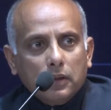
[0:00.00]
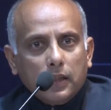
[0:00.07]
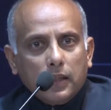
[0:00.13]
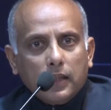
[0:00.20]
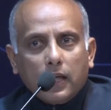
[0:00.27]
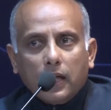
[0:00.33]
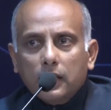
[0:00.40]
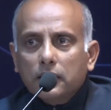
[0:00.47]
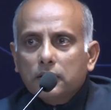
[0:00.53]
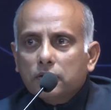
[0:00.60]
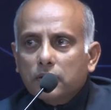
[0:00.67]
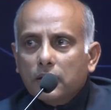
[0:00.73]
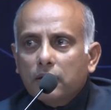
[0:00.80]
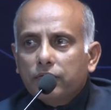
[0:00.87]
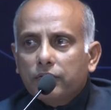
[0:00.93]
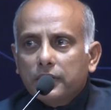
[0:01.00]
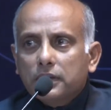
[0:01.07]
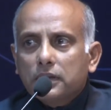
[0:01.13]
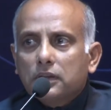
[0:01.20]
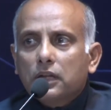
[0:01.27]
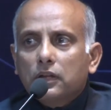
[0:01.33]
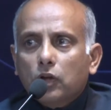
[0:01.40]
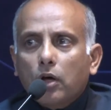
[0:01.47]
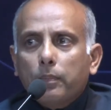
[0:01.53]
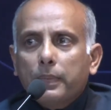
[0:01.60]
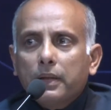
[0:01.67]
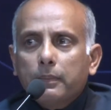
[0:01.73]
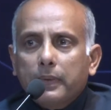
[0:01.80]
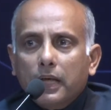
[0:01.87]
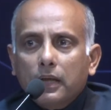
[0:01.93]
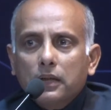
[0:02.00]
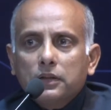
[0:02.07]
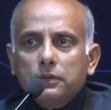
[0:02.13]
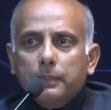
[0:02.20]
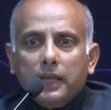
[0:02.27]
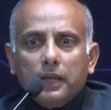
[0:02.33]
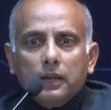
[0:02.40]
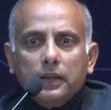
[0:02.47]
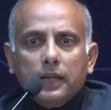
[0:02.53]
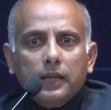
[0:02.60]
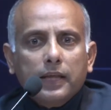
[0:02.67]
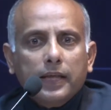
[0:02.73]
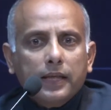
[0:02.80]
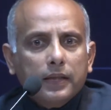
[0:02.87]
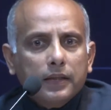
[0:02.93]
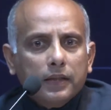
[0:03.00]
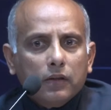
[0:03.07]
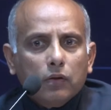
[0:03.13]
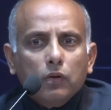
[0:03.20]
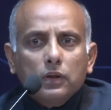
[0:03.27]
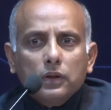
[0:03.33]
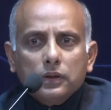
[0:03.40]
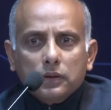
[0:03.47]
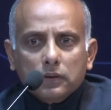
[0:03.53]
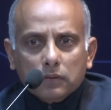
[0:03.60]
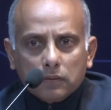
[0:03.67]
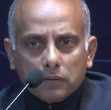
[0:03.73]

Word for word: And Anand still faces the top-end battles better than eighteen-year-olds.